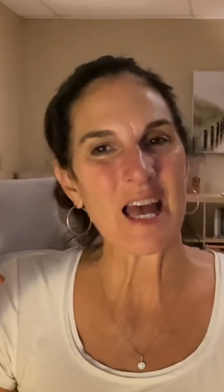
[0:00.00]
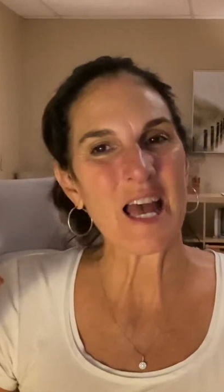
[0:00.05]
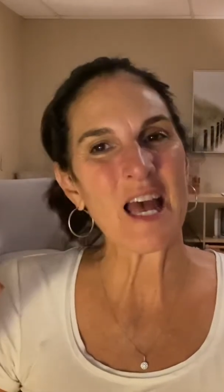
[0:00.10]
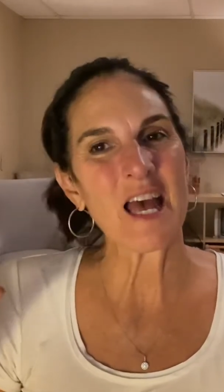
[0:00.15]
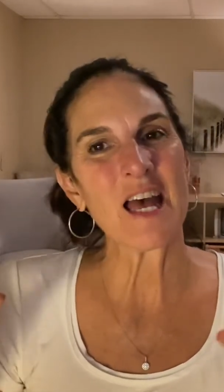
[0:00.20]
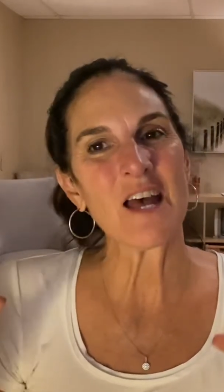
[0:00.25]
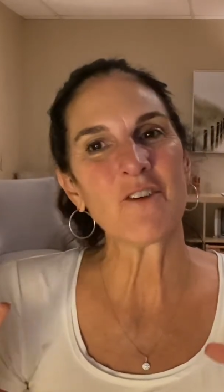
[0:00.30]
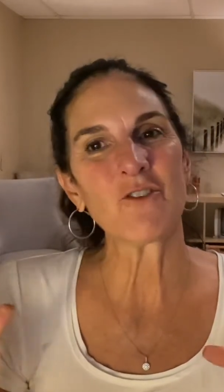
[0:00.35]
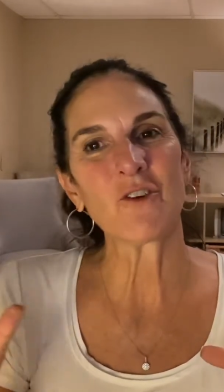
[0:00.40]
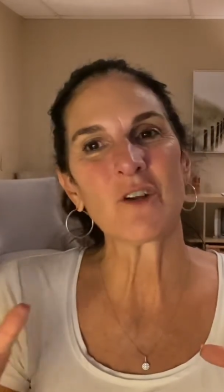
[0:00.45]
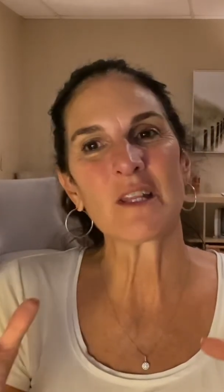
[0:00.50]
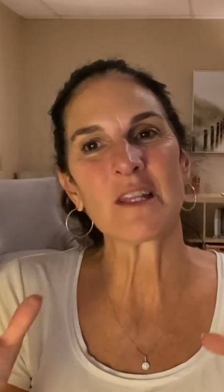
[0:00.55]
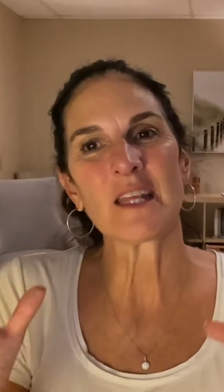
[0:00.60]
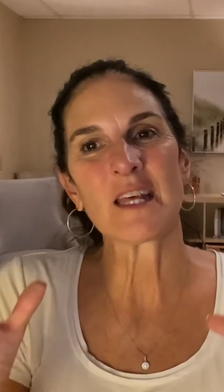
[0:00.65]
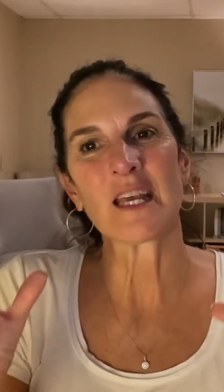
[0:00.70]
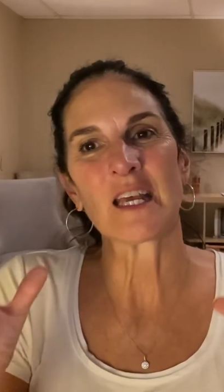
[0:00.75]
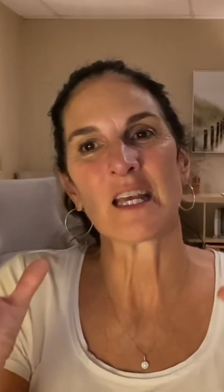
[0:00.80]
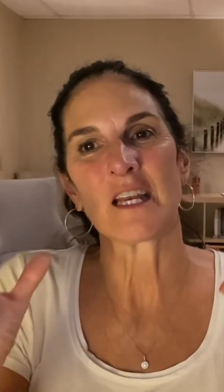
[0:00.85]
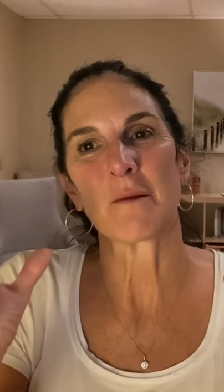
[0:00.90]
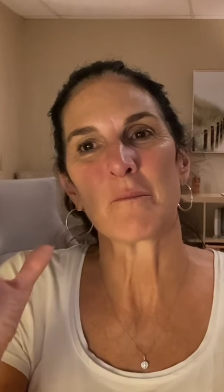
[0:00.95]

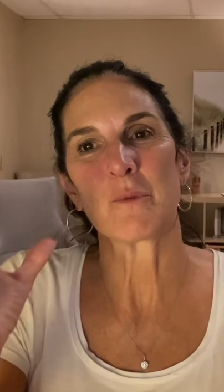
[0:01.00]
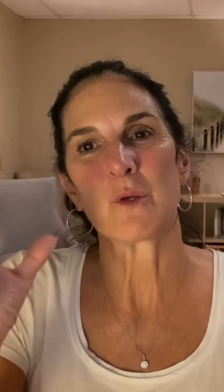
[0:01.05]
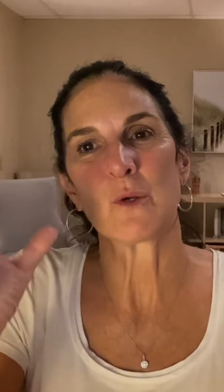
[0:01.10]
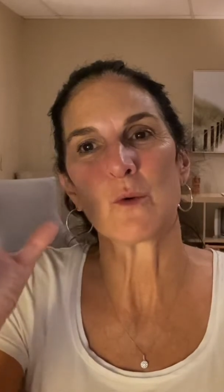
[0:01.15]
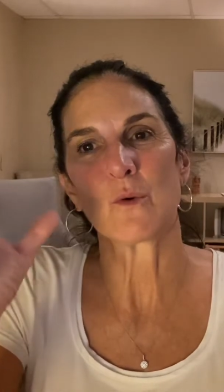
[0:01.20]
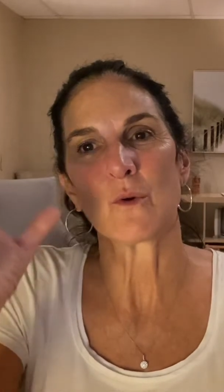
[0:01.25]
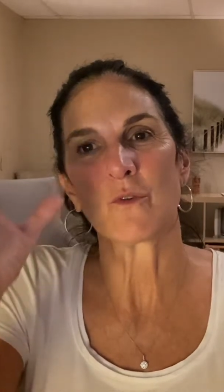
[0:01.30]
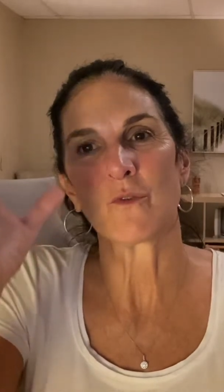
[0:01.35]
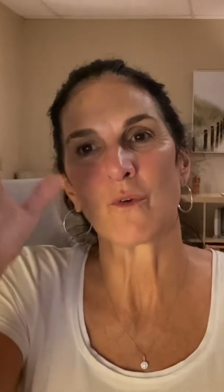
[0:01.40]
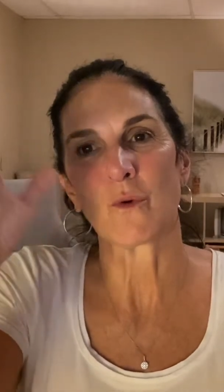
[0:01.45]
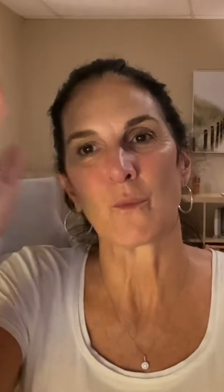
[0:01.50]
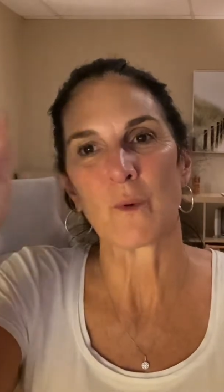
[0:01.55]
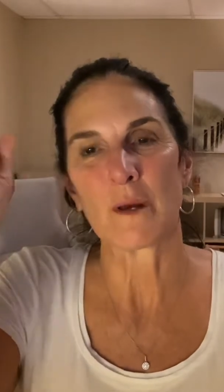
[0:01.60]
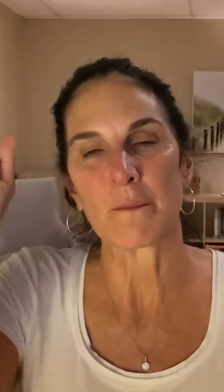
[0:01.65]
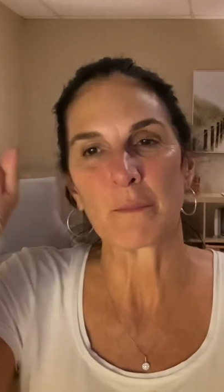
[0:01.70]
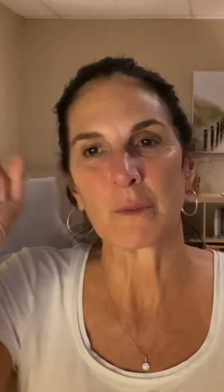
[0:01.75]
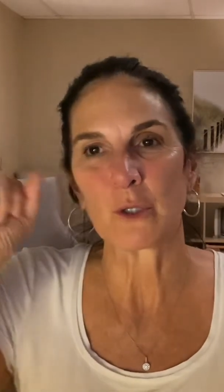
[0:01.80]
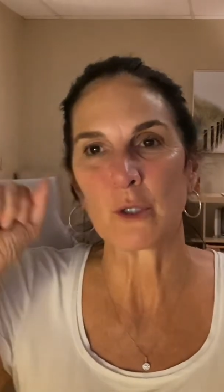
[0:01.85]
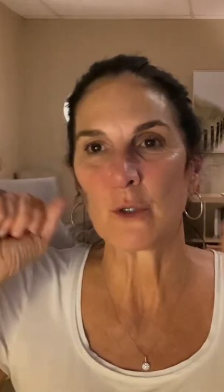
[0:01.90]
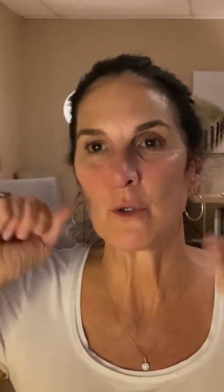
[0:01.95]
everything in a beautiful red
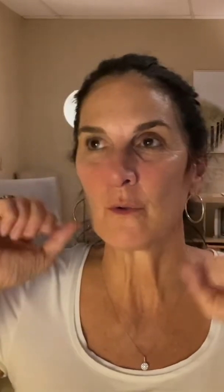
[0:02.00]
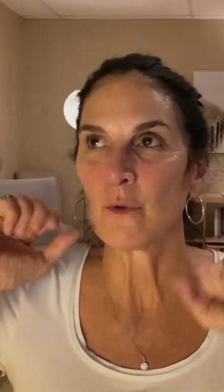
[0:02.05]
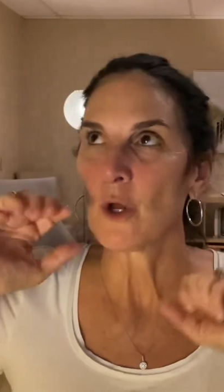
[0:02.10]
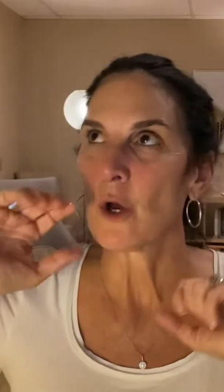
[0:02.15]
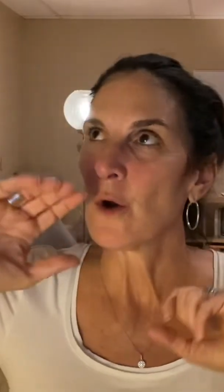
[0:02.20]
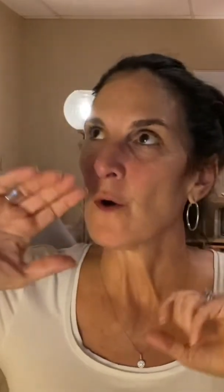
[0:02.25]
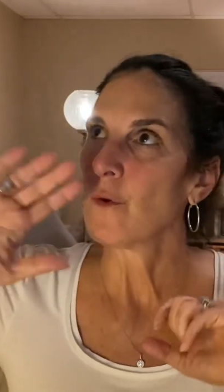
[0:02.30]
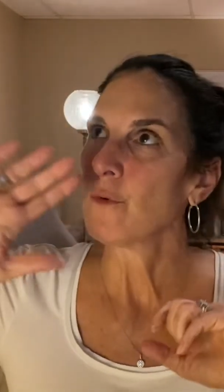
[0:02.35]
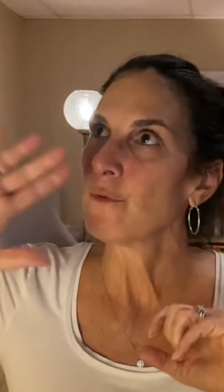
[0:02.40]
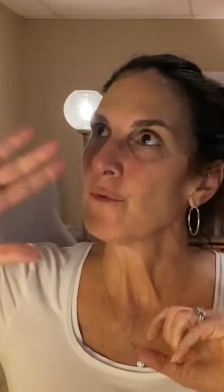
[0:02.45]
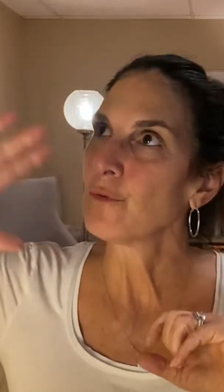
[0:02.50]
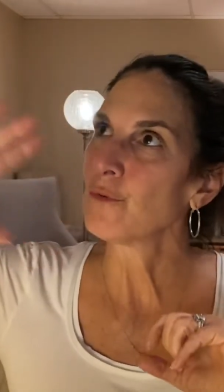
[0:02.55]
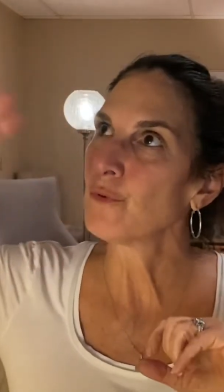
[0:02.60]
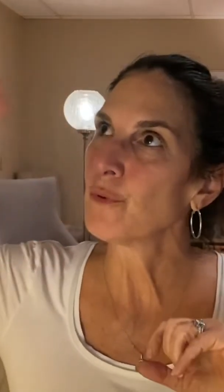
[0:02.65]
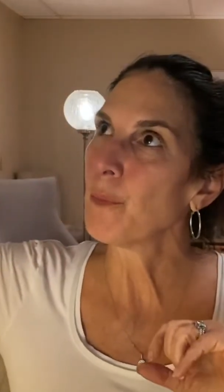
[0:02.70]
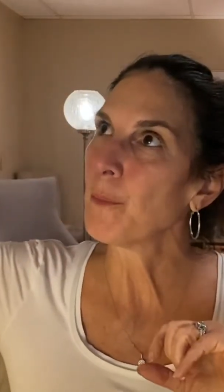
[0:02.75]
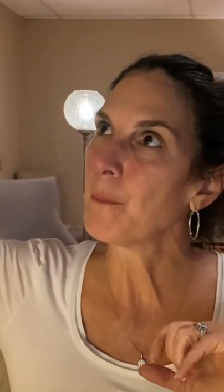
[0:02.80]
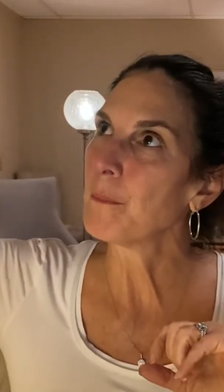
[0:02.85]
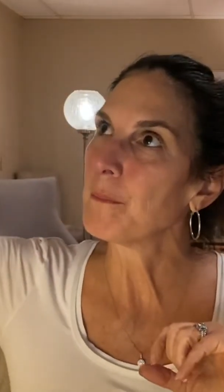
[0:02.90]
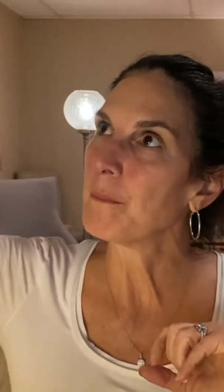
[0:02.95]
balloon,
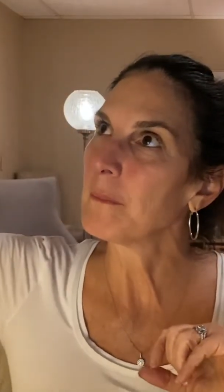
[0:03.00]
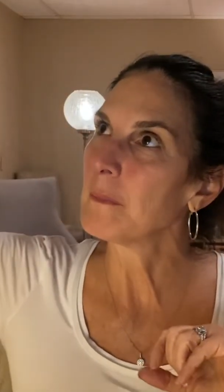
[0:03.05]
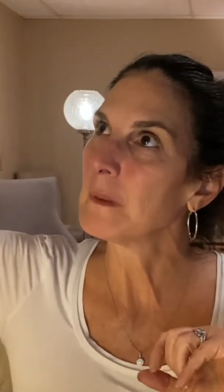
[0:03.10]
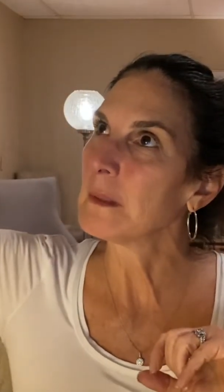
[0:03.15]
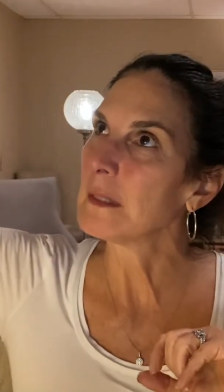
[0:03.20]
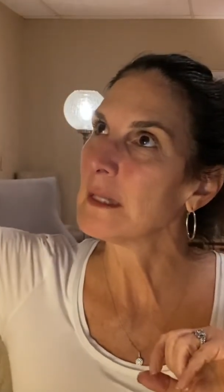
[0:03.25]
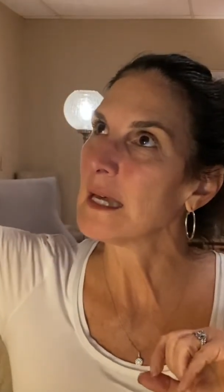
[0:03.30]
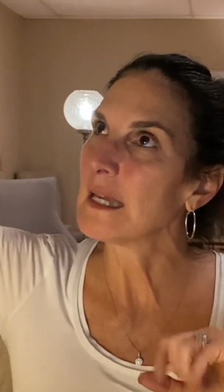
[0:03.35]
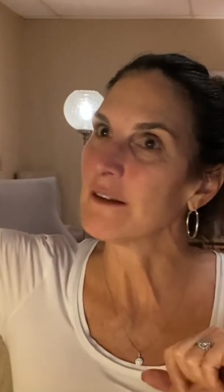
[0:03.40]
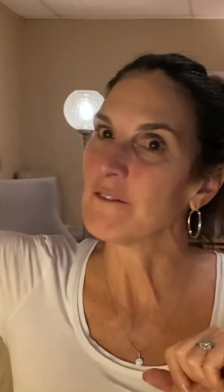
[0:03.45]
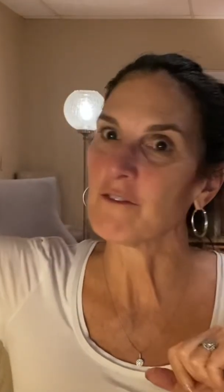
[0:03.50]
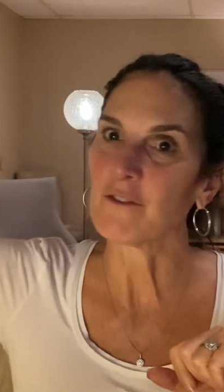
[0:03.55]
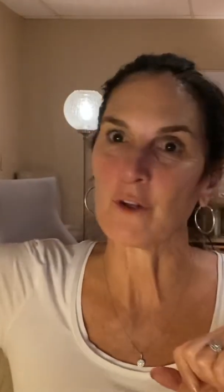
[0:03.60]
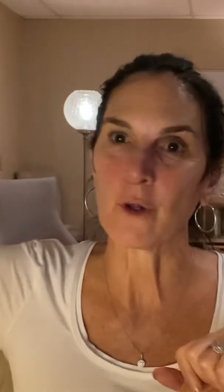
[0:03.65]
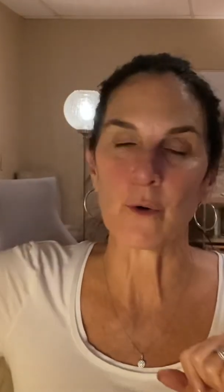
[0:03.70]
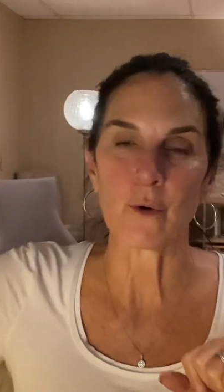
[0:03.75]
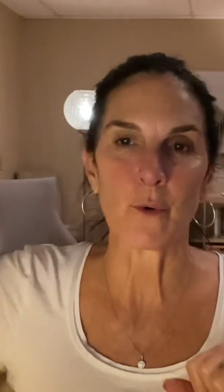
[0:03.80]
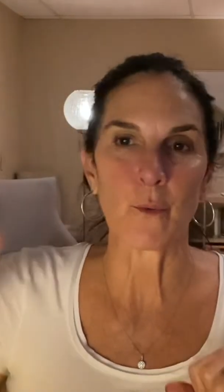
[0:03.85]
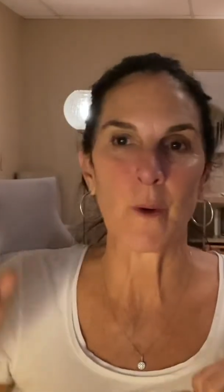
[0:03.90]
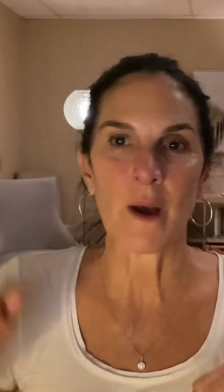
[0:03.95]
let it
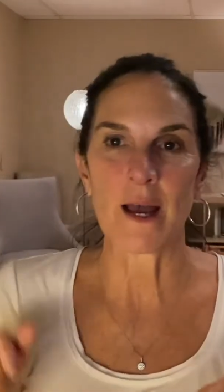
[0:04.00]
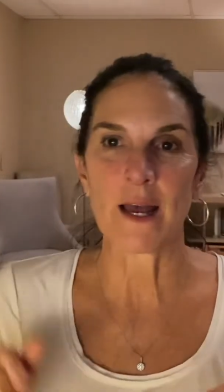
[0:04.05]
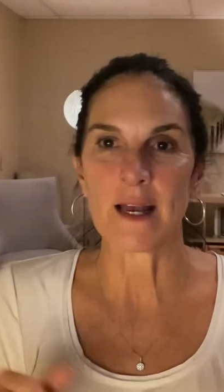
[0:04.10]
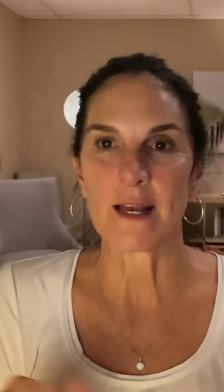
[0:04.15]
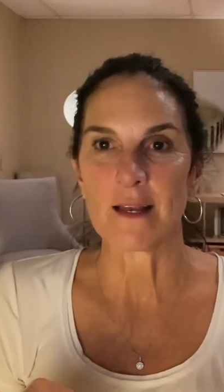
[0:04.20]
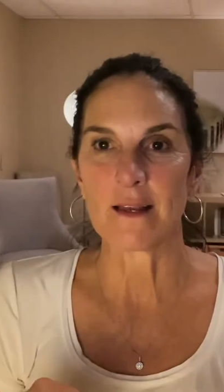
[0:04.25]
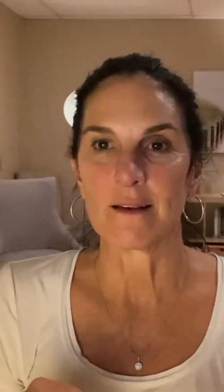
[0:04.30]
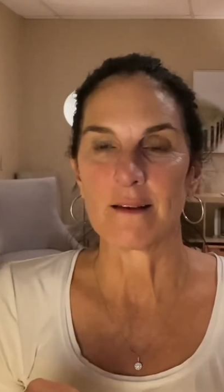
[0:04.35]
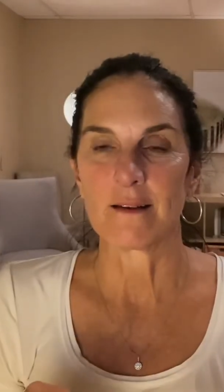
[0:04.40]
float away.